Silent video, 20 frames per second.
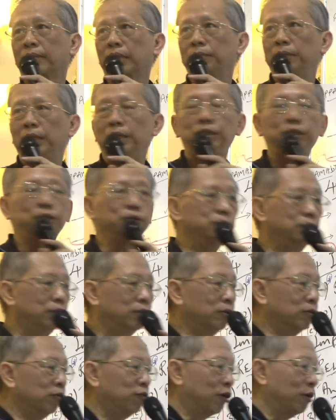Where you
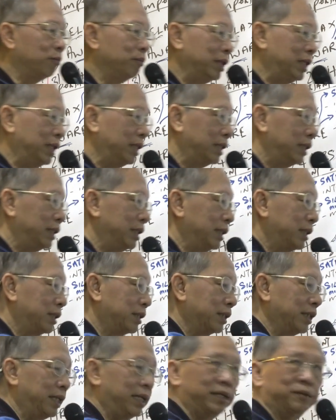know from here it
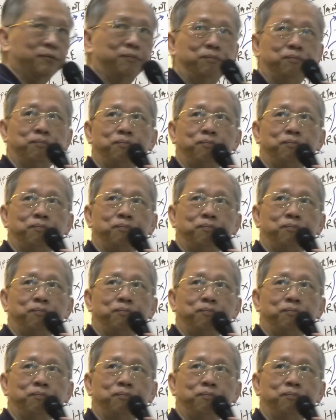creates.